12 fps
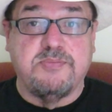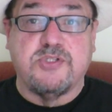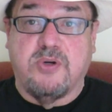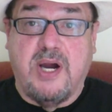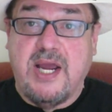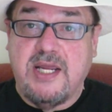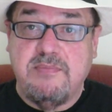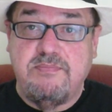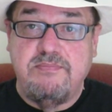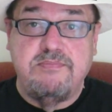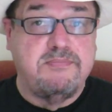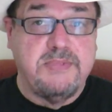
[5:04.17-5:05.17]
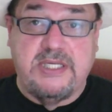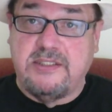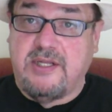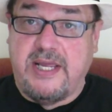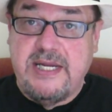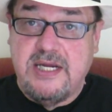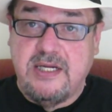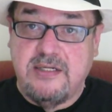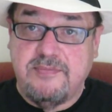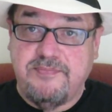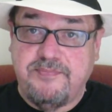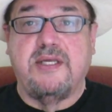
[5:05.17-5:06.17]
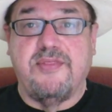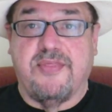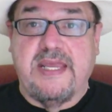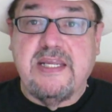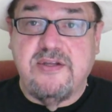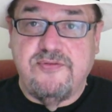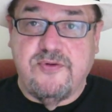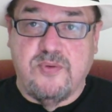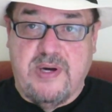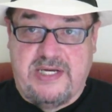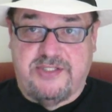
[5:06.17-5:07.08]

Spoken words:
subscribe and like, and thank you for